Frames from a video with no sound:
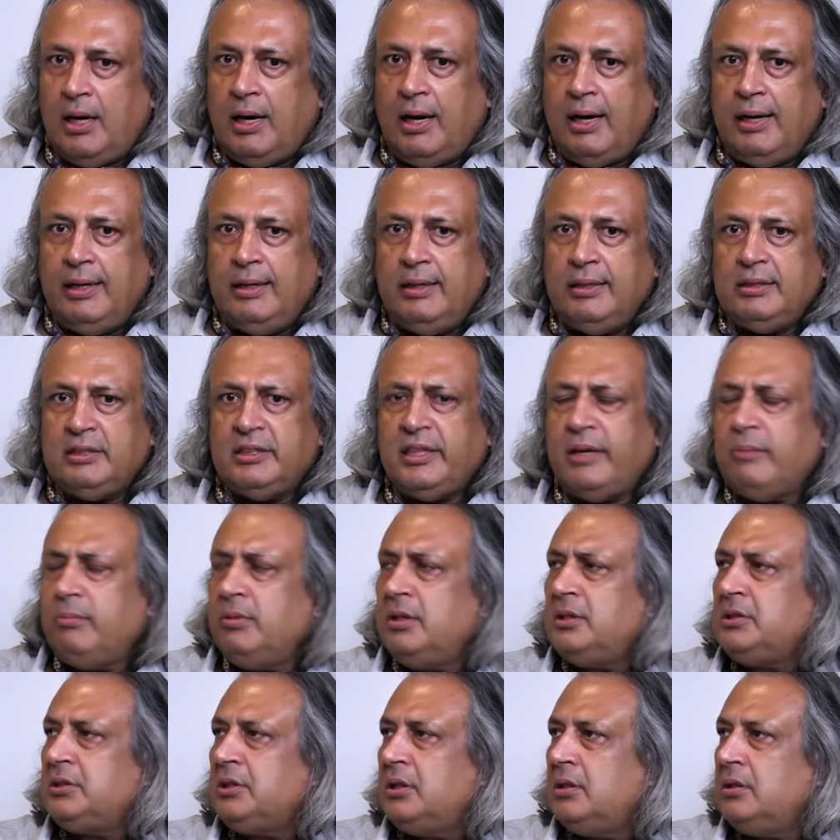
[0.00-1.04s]
and
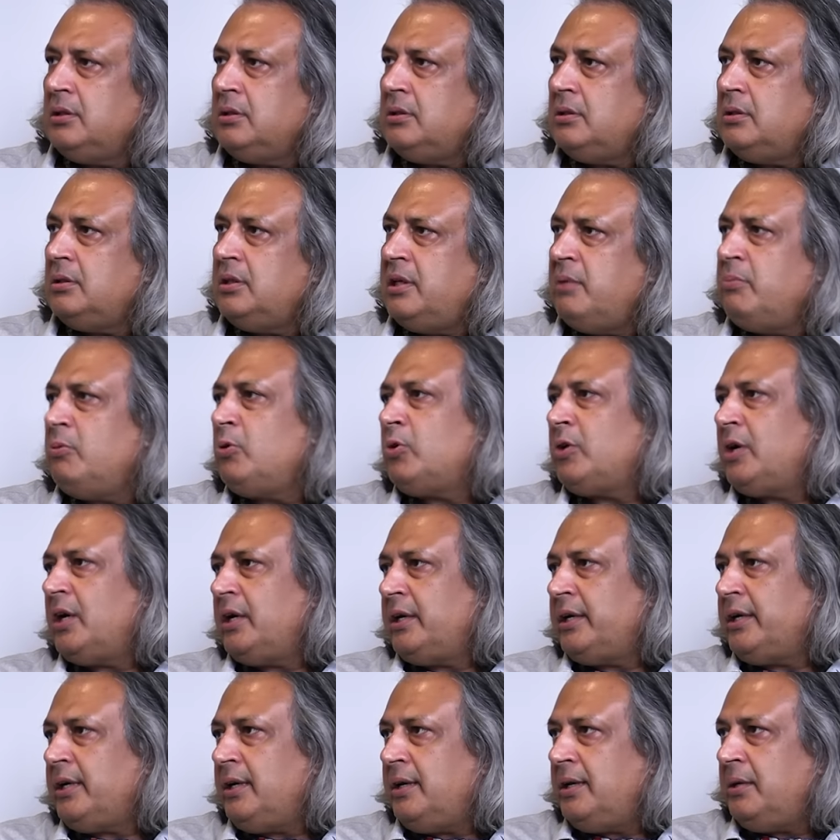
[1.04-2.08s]
establish a
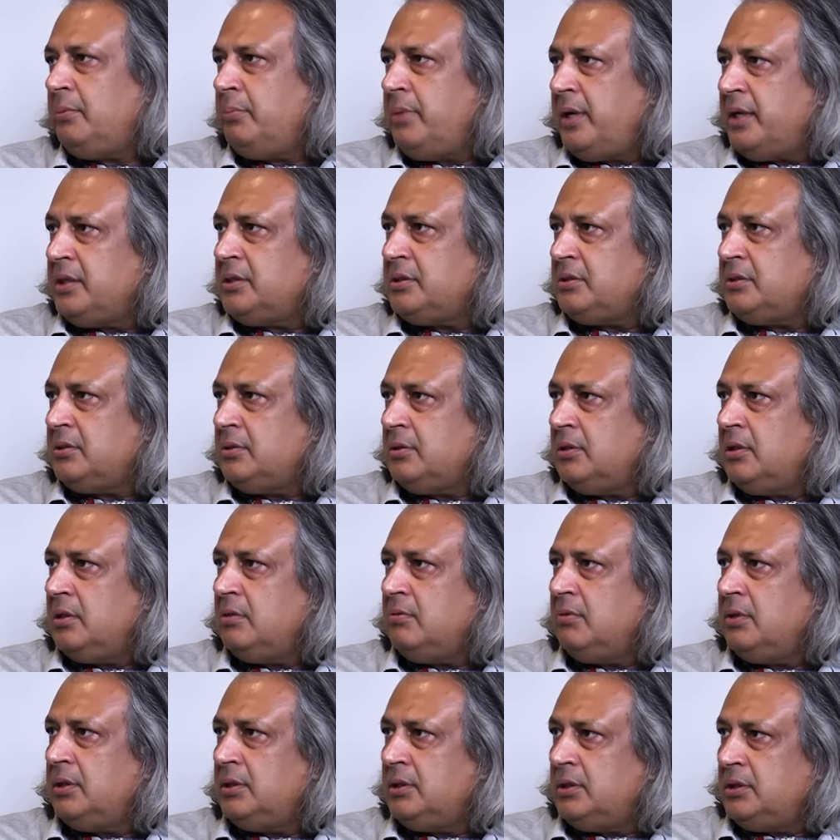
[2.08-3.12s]
democratically based
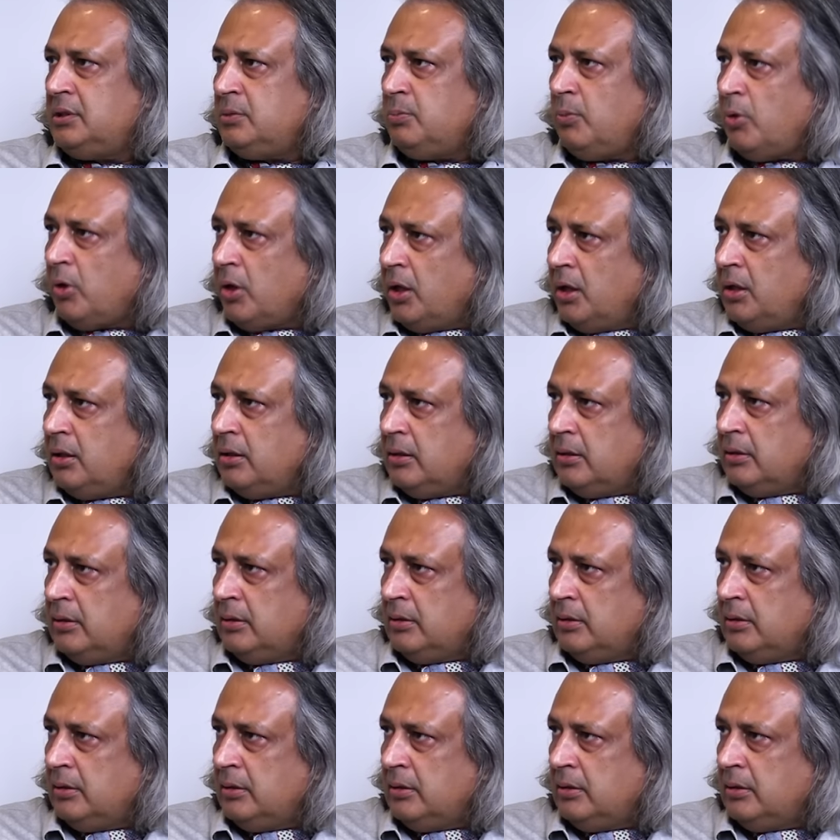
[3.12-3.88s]
governance model.